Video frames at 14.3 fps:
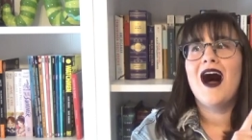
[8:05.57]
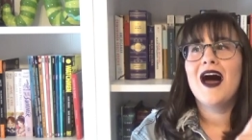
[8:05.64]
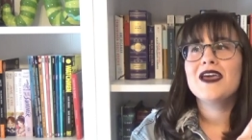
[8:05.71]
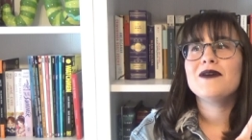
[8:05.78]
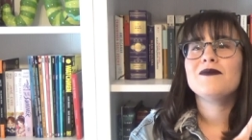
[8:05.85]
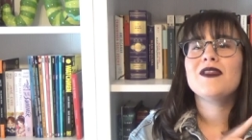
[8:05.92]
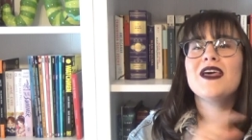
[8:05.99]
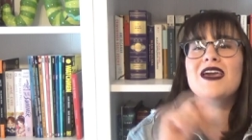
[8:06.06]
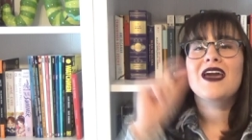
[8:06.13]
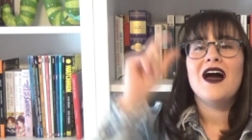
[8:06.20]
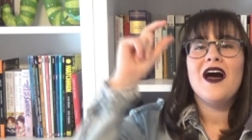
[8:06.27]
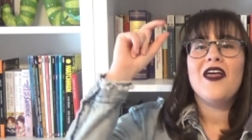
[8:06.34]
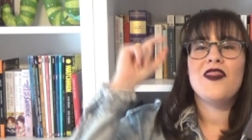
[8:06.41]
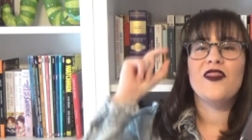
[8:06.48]
I am
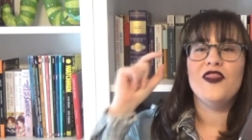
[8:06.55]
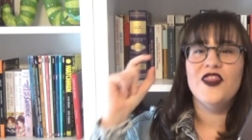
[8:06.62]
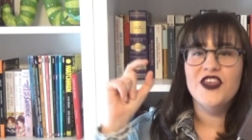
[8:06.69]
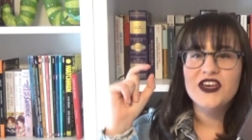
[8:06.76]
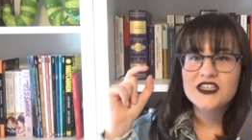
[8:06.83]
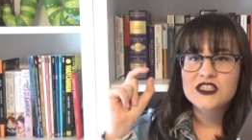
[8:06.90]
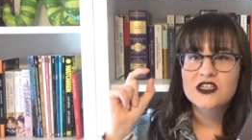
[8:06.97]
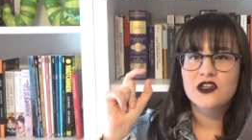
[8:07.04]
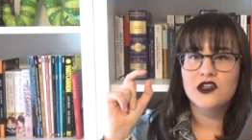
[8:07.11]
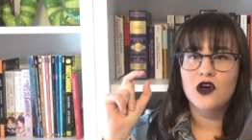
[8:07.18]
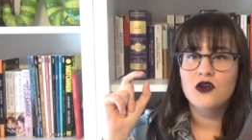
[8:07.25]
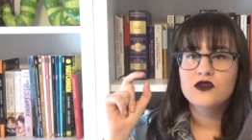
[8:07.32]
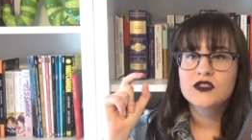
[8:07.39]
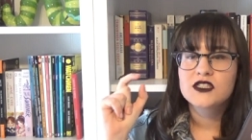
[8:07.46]
like this
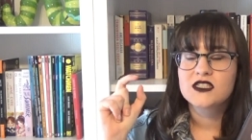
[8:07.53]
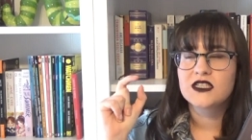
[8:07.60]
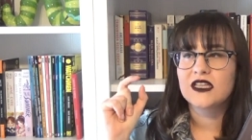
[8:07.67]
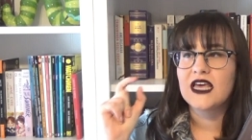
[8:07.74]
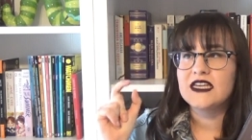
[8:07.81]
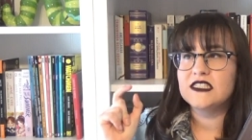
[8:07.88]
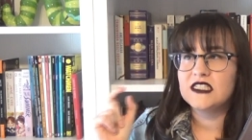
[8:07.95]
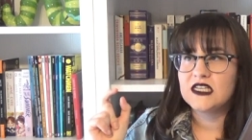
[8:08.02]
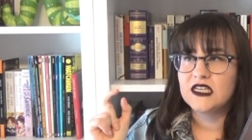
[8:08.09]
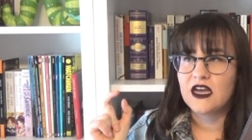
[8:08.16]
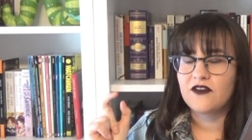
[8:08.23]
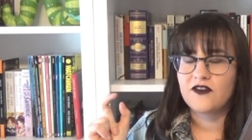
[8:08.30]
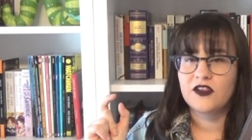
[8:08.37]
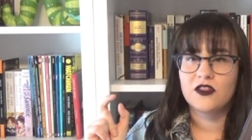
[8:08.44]
close to like
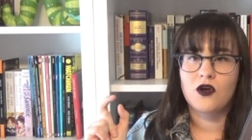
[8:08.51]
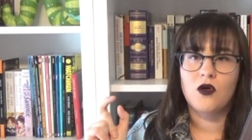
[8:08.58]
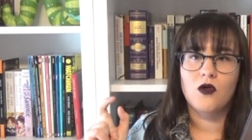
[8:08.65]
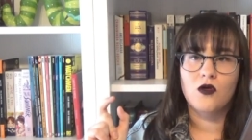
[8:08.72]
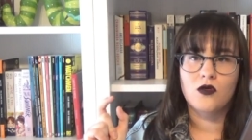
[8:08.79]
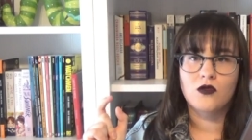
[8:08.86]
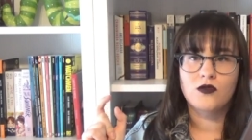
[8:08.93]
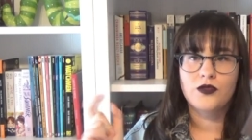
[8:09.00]
DNFing the whole